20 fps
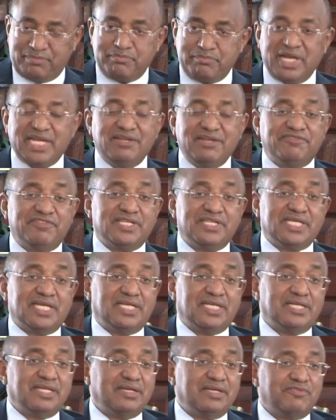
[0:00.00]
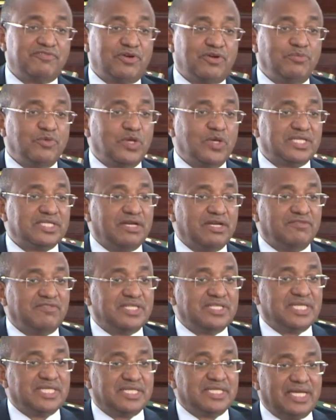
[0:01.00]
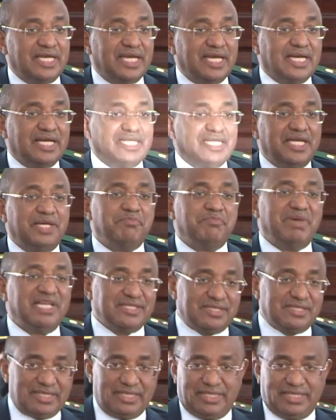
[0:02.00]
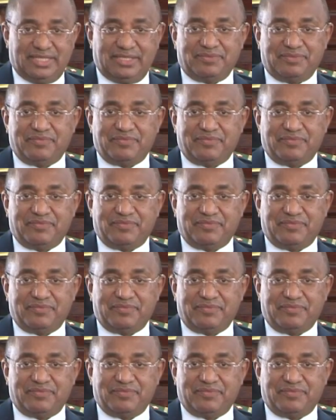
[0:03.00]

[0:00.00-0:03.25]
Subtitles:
benefited from your services here immensely.